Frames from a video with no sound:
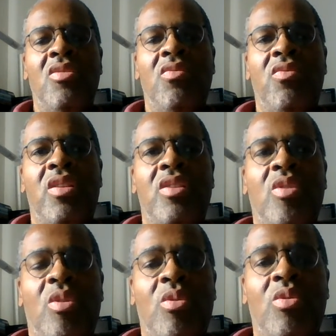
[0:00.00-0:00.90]
for the
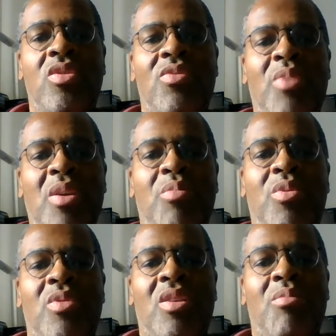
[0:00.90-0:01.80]
souls of
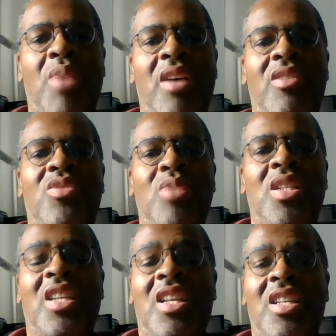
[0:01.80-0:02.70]
people compels me
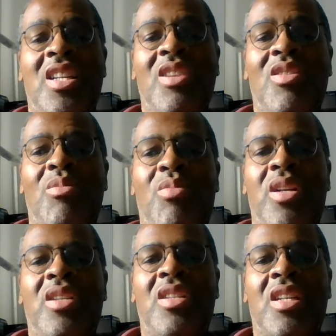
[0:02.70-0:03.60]
to continue to
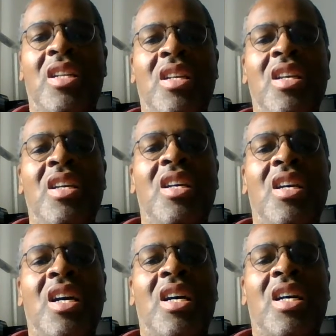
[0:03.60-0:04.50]
preach. And
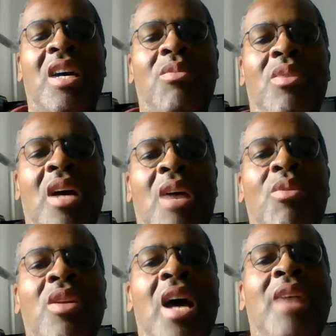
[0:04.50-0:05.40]
I
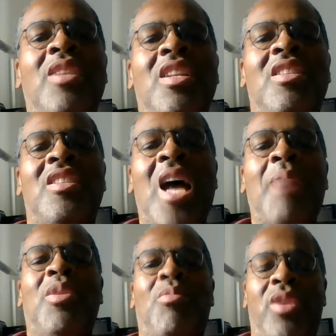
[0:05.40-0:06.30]
will not
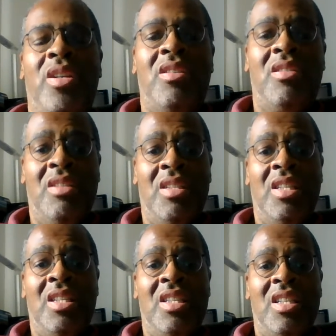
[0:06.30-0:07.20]
stop to preach
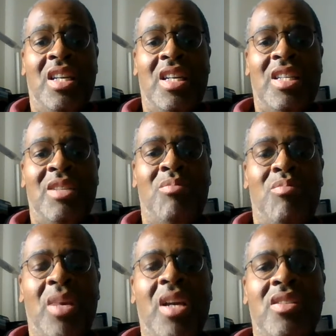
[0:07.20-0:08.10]

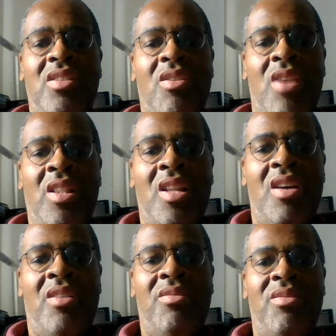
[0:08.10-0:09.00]
because of the great
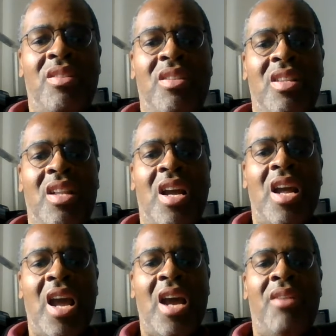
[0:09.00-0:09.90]
love that I
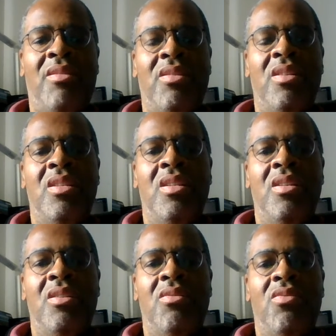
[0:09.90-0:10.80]
have
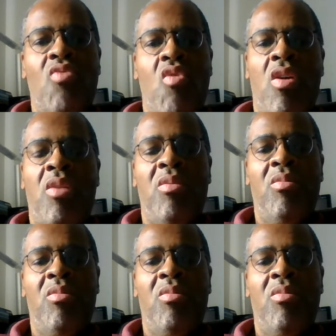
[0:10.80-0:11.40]
for